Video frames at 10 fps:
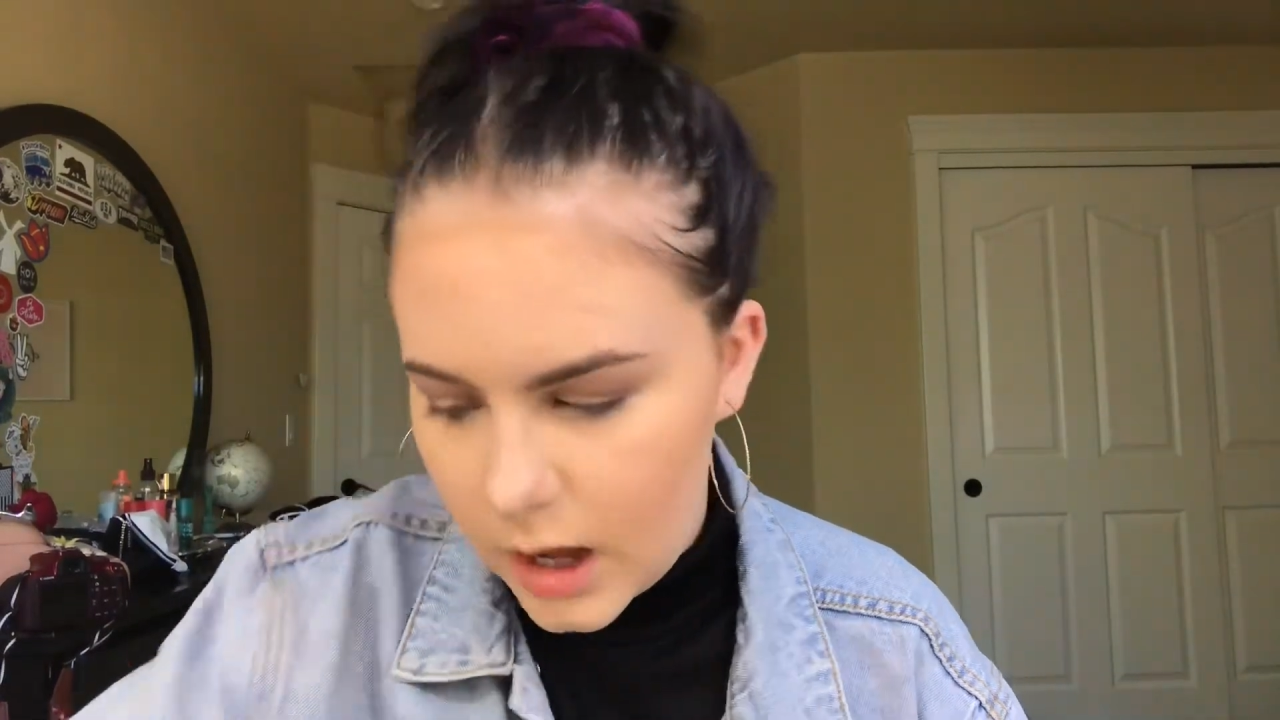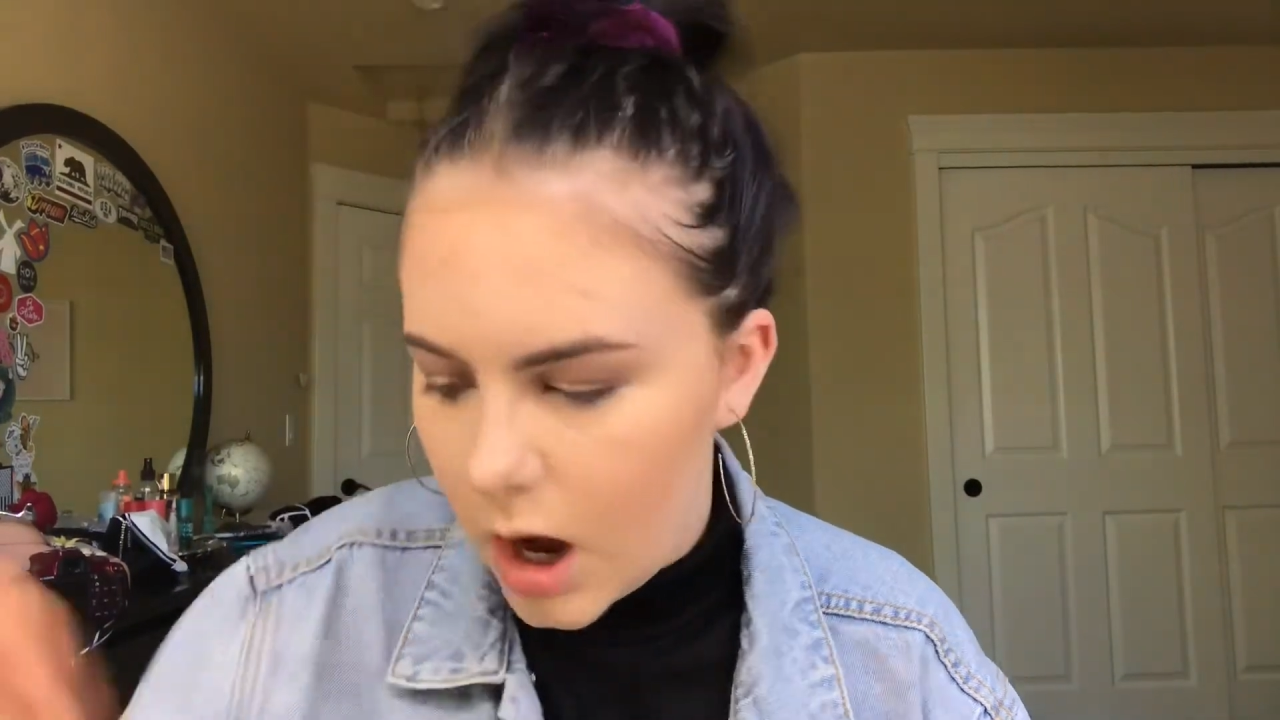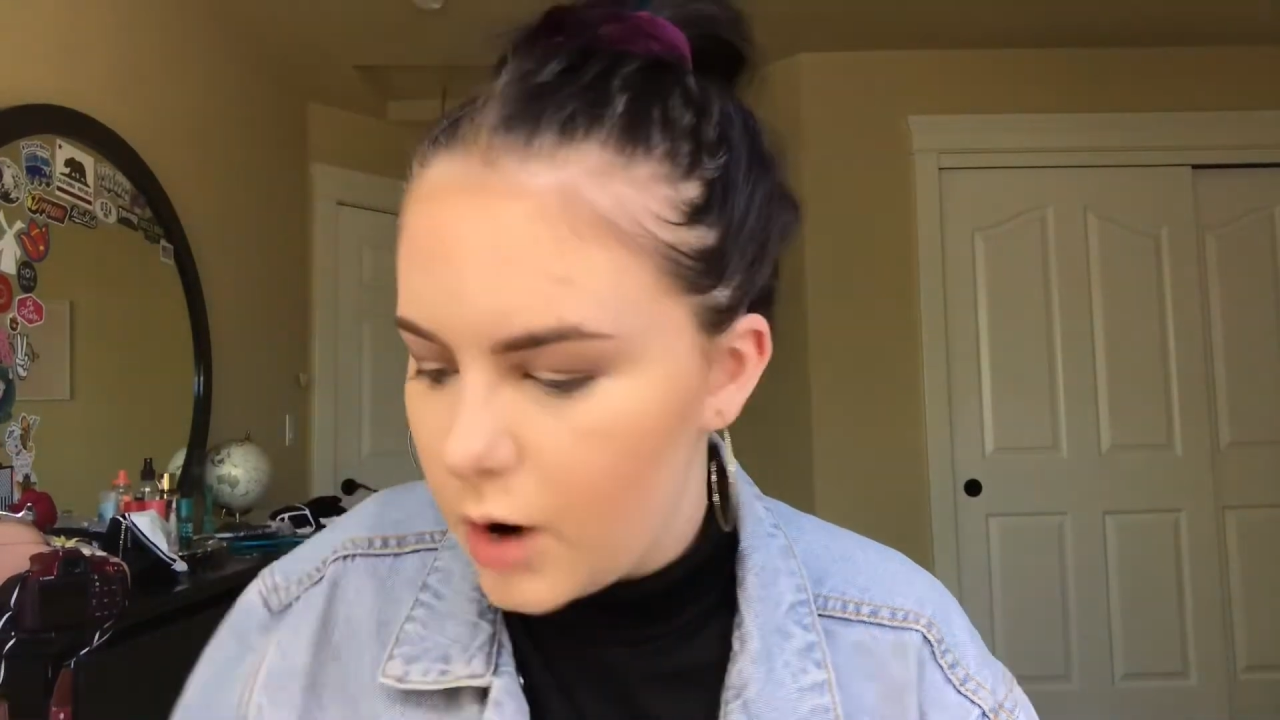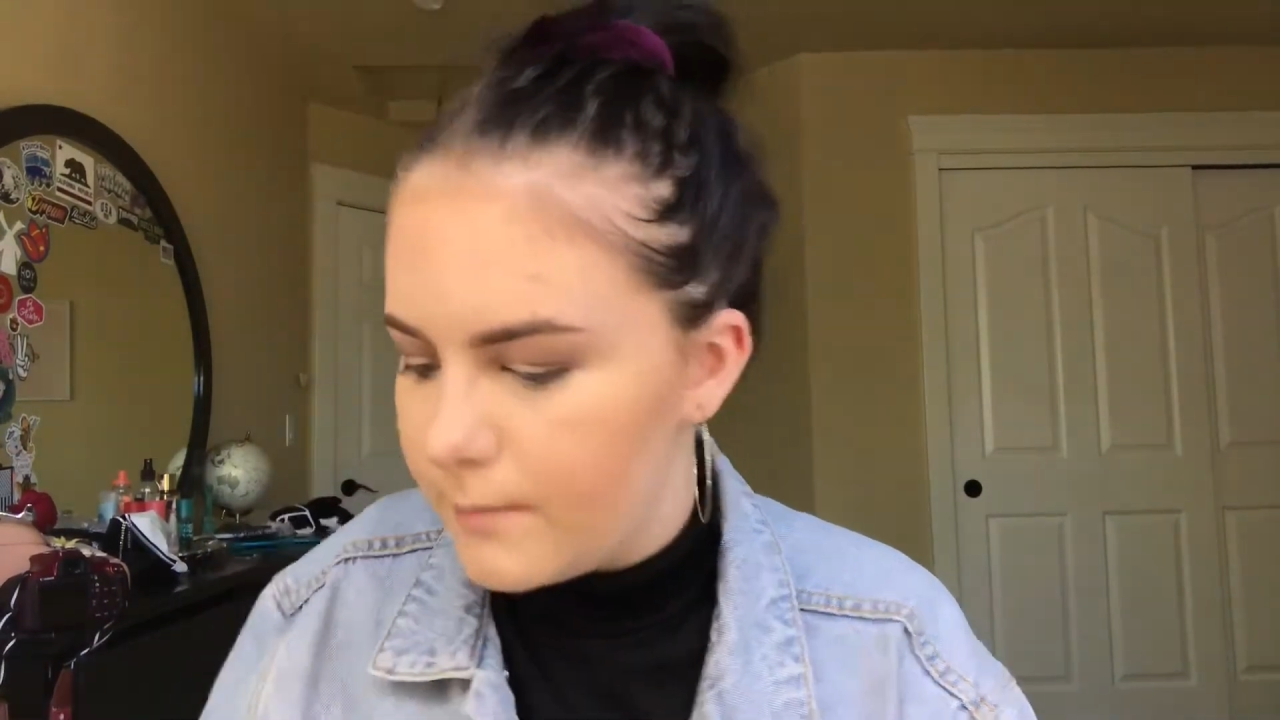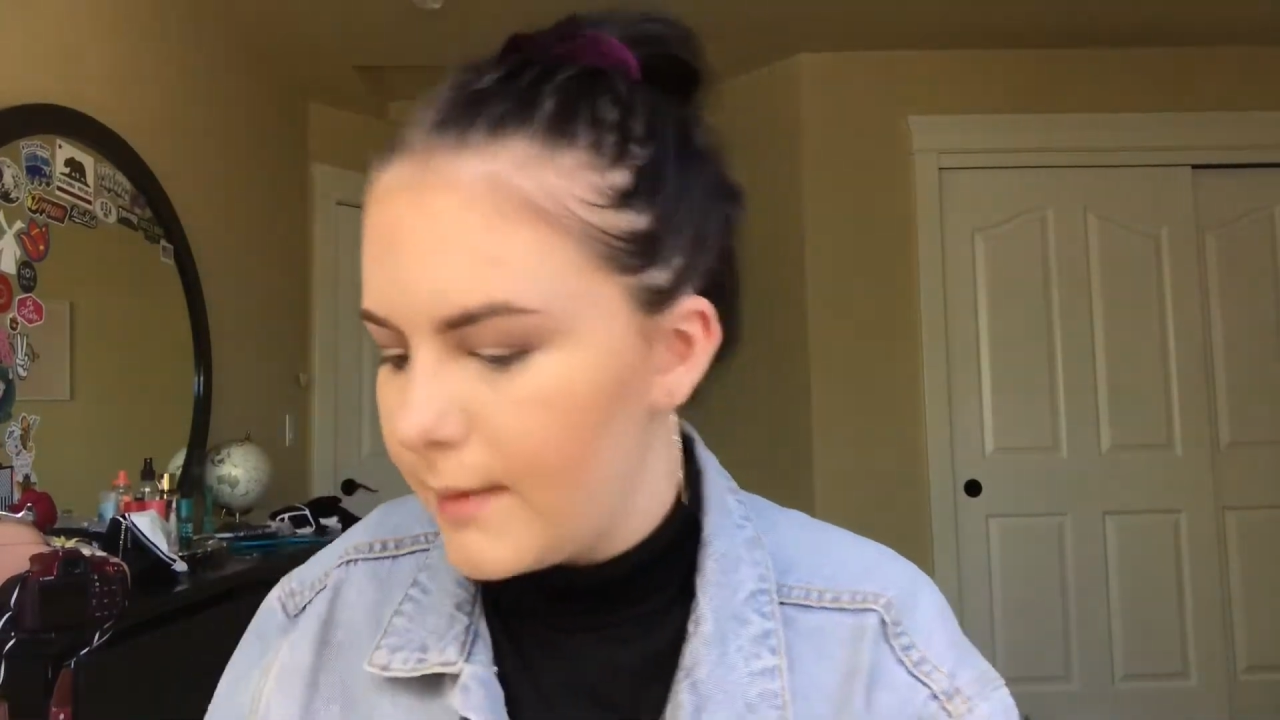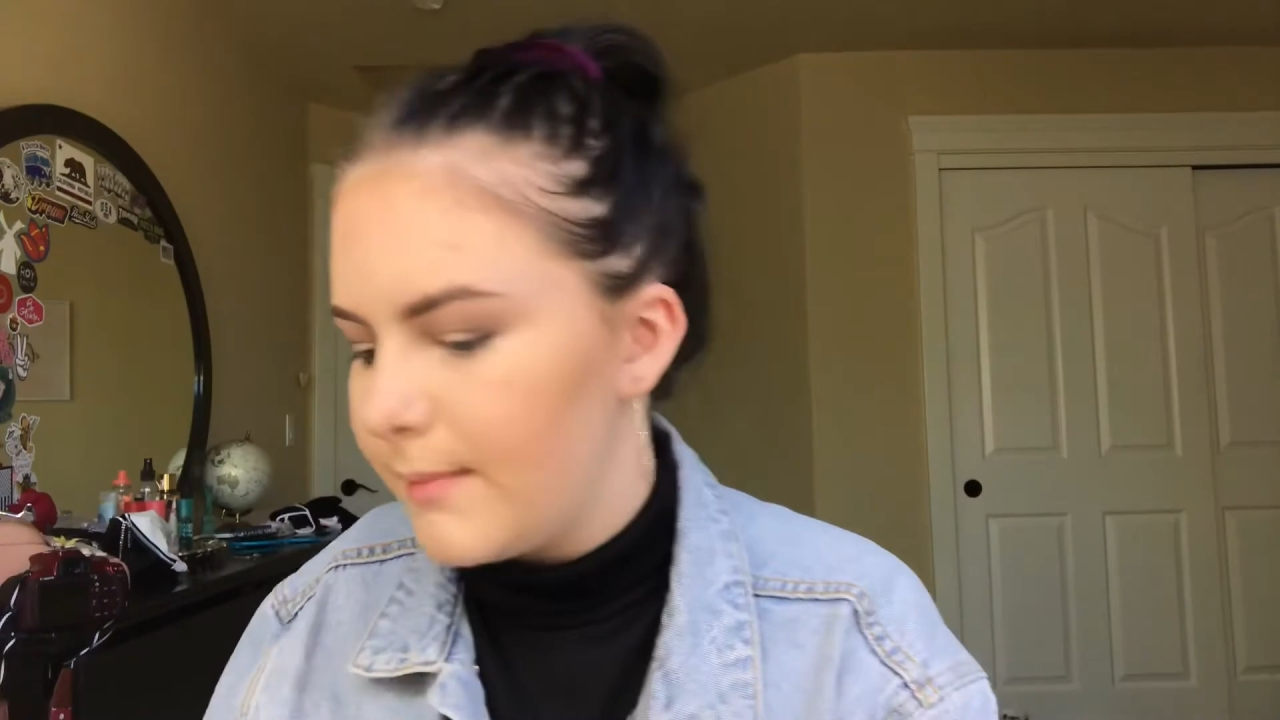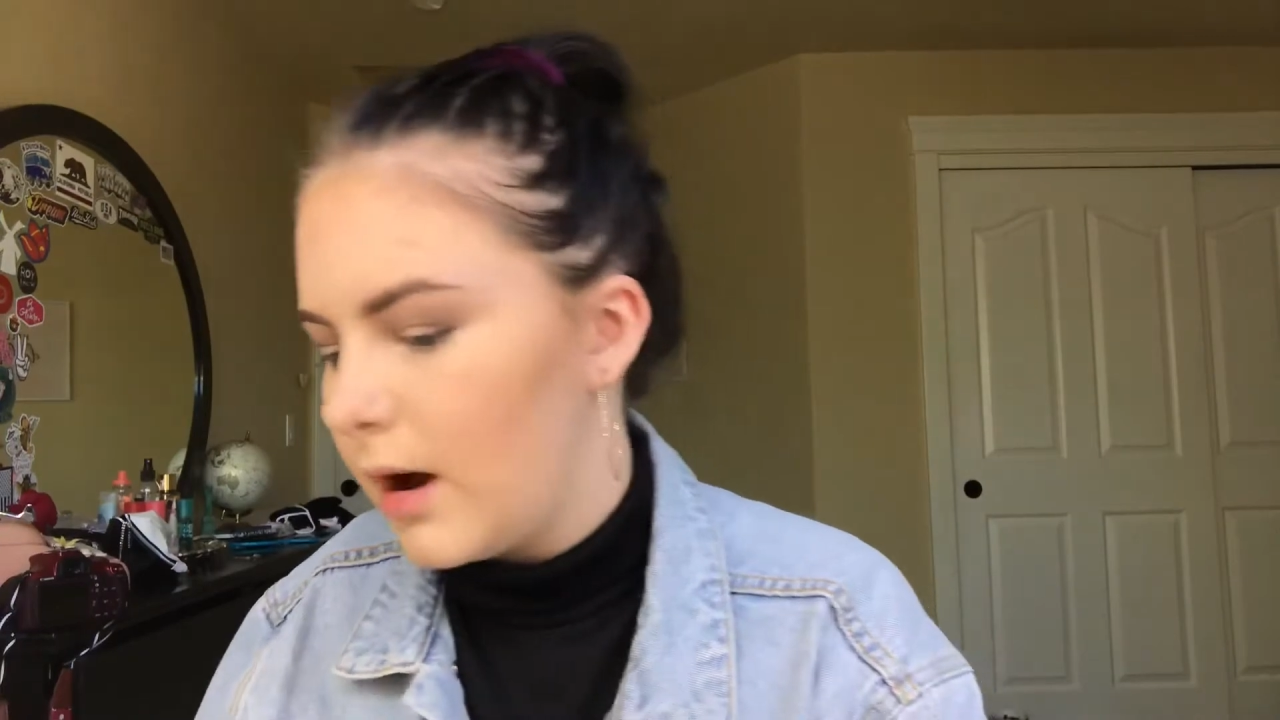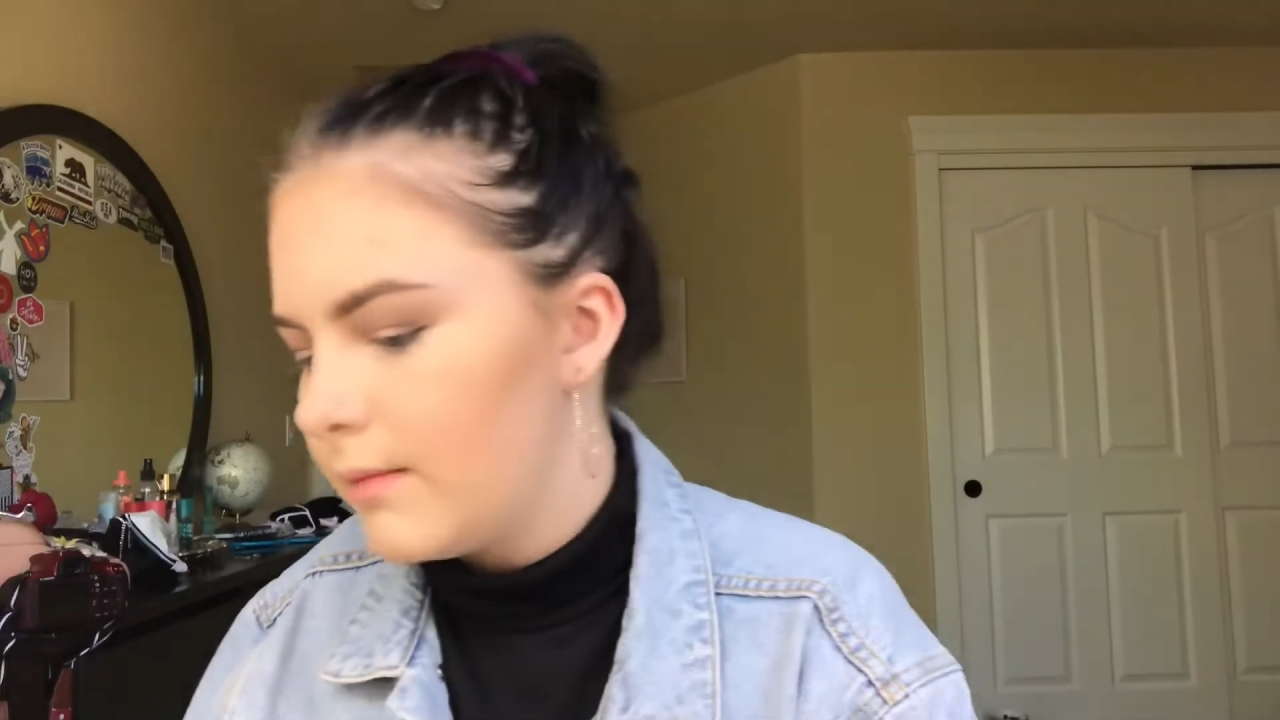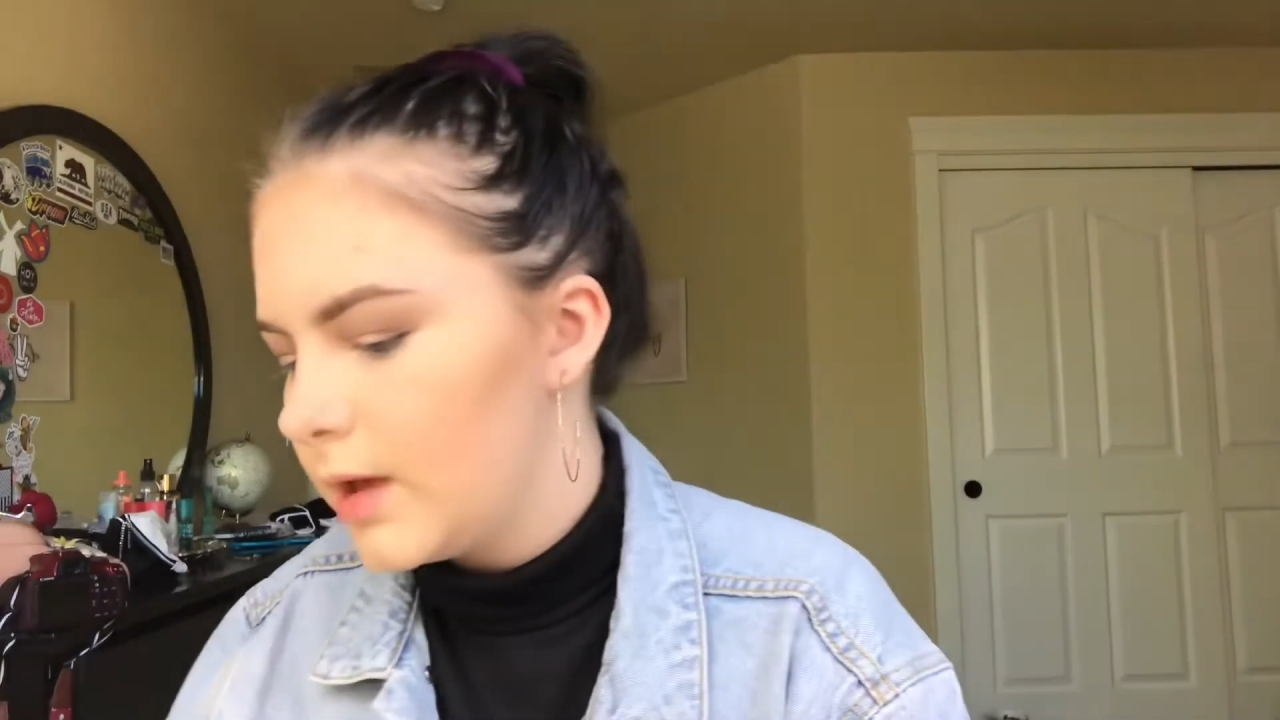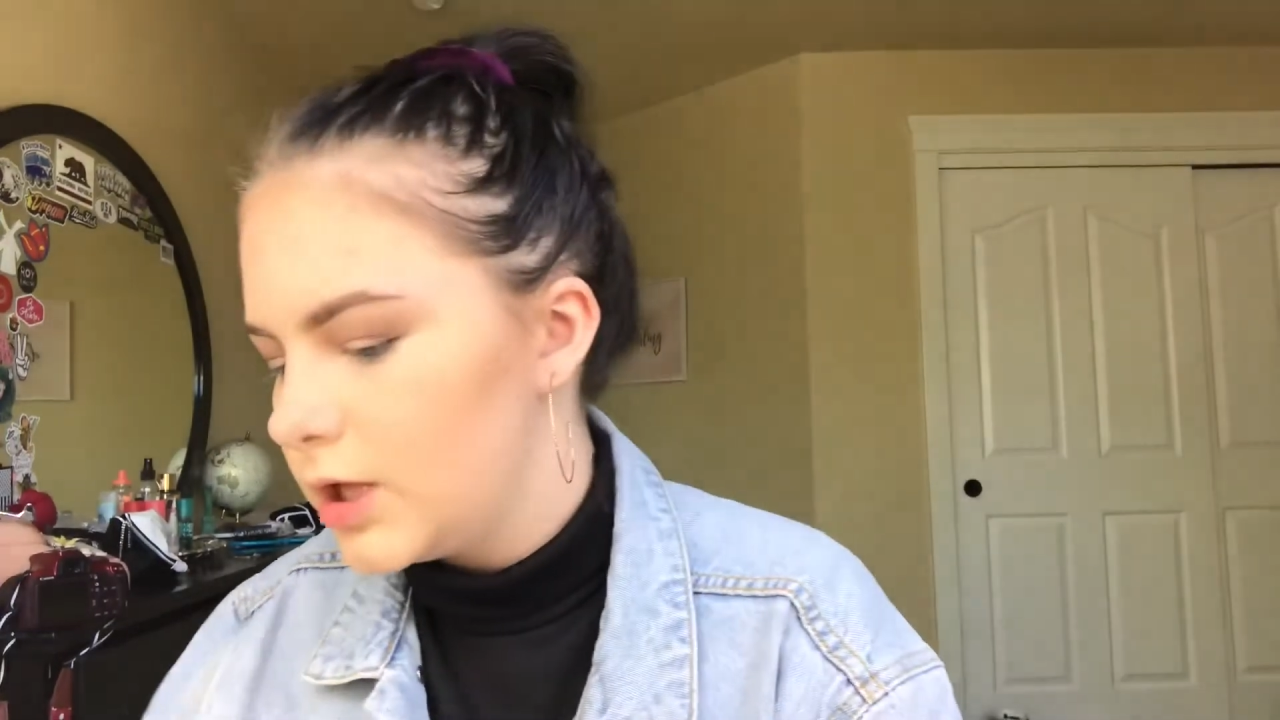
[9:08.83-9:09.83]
oh, my mom